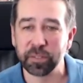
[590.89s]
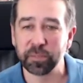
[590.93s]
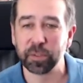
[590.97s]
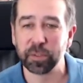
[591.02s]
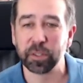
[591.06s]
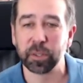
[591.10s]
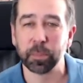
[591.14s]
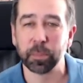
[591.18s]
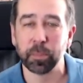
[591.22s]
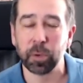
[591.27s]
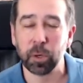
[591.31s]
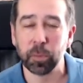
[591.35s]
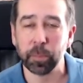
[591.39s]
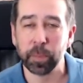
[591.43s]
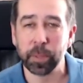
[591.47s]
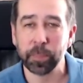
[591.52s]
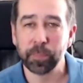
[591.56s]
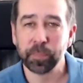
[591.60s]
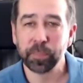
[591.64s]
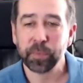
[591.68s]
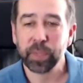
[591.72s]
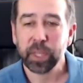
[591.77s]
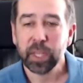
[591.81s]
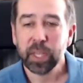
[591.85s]
of at the
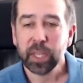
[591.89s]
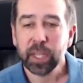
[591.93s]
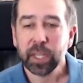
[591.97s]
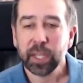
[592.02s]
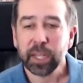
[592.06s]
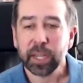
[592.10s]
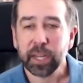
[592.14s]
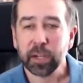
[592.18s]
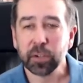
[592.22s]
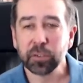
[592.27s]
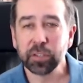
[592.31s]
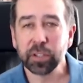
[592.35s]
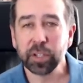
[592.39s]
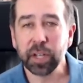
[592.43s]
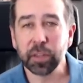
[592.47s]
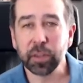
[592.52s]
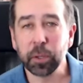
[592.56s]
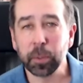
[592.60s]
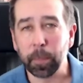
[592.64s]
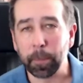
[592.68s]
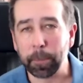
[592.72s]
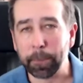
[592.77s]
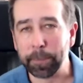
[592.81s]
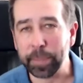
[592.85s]
moment. Here's
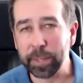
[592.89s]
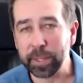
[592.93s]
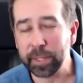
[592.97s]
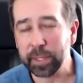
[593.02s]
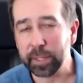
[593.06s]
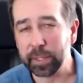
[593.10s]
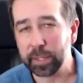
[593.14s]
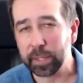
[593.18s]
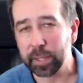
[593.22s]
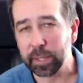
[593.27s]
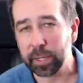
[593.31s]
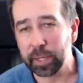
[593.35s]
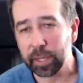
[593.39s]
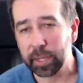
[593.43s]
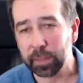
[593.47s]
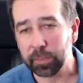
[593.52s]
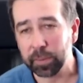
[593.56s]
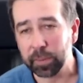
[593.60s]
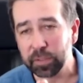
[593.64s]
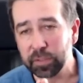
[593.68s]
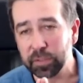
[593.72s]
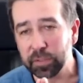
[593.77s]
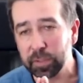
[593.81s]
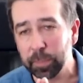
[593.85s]
another big,
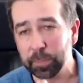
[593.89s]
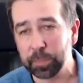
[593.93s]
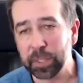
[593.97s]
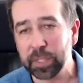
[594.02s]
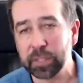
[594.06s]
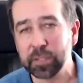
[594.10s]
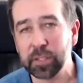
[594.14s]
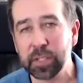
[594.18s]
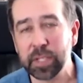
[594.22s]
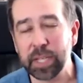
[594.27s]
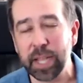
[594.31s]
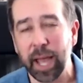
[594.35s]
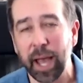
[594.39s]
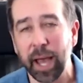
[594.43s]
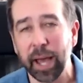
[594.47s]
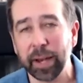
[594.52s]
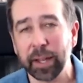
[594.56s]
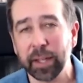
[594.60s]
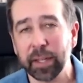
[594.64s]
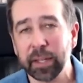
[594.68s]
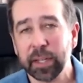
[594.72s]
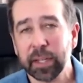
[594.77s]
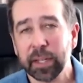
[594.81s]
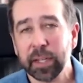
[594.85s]
this is a piece of
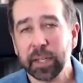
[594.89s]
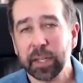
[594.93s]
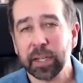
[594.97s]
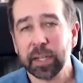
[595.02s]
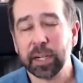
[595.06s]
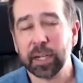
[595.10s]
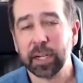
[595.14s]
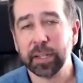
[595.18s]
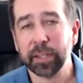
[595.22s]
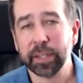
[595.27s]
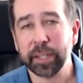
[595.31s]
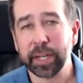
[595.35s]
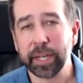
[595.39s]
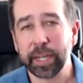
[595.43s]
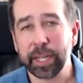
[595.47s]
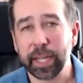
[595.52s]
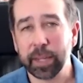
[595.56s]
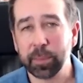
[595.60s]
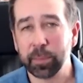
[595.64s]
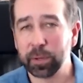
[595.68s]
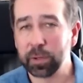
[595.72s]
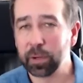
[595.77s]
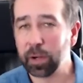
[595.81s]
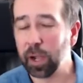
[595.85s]
data that I
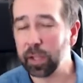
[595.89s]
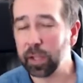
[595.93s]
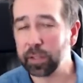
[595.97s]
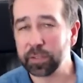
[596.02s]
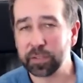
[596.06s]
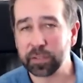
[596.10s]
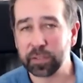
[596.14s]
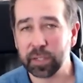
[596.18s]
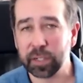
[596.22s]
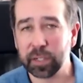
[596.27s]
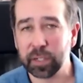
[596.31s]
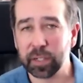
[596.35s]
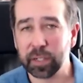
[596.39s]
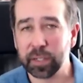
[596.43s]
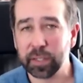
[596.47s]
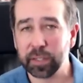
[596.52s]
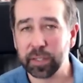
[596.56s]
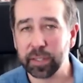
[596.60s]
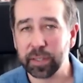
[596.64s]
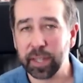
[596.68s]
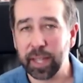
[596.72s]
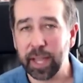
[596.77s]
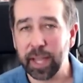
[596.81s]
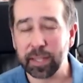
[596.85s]
came across in
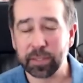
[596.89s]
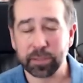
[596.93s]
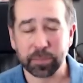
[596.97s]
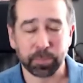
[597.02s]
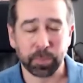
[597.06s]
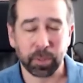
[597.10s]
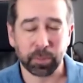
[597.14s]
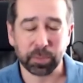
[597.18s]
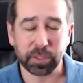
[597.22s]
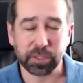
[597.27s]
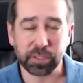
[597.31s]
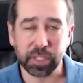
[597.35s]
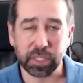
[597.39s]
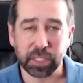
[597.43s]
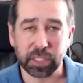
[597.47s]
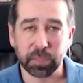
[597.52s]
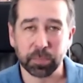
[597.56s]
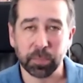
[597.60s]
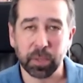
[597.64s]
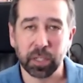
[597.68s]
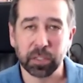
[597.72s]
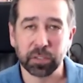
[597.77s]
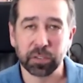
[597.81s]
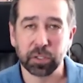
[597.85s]
the last probably 6
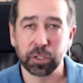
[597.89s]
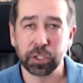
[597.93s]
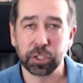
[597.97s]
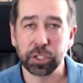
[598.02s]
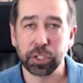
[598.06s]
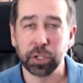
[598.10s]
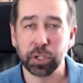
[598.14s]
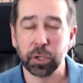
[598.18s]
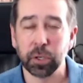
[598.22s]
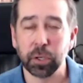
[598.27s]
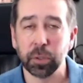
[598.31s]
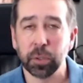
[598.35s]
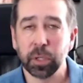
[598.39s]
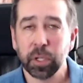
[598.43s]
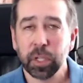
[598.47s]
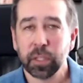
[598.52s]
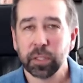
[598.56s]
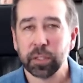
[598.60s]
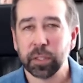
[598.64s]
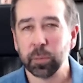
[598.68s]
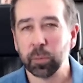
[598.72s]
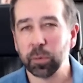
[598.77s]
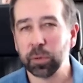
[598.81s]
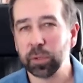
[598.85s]
months or so
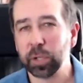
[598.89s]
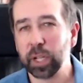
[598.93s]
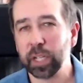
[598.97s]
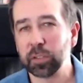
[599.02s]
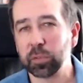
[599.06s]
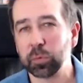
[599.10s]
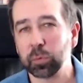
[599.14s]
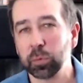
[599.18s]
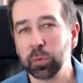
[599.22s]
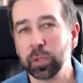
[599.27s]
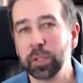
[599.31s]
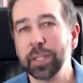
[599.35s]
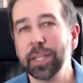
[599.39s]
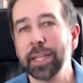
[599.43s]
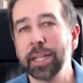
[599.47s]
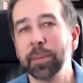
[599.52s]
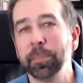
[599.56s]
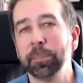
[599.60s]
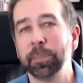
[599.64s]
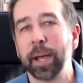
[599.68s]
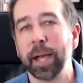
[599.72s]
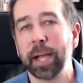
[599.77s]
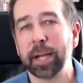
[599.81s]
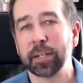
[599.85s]
that has really
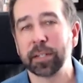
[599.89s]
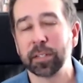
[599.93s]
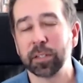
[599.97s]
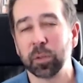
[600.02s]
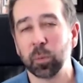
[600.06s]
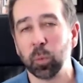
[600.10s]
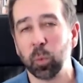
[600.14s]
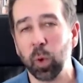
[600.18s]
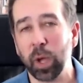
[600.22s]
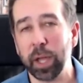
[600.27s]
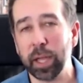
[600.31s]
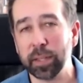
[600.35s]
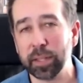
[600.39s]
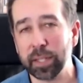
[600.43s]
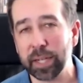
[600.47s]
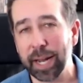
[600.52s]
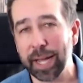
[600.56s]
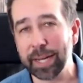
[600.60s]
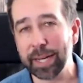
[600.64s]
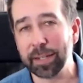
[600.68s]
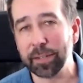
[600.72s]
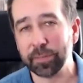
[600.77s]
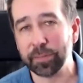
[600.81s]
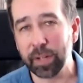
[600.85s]
impacted the way that
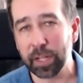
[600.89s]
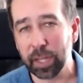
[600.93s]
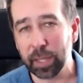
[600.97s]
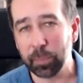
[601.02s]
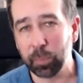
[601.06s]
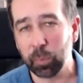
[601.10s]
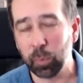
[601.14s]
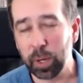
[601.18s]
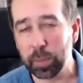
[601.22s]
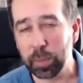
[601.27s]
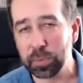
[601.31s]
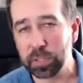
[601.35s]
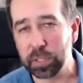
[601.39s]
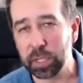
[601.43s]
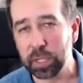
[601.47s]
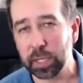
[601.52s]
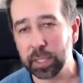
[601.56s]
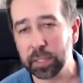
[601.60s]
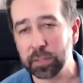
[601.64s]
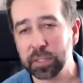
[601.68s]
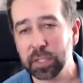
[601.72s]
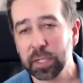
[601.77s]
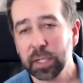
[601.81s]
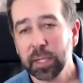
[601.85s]
I develop
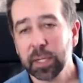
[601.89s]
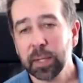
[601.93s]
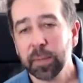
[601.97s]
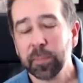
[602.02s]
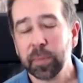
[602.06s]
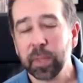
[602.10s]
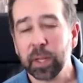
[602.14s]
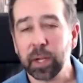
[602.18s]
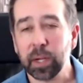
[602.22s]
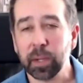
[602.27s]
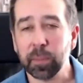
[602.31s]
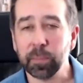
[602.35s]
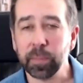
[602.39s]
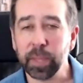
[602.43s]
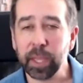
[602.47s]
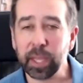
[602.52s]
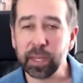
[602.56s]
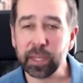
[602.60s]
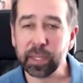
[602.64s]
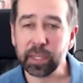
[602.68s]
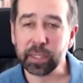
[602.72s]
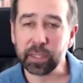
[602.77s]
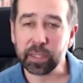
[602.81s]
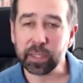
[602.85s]
websites. And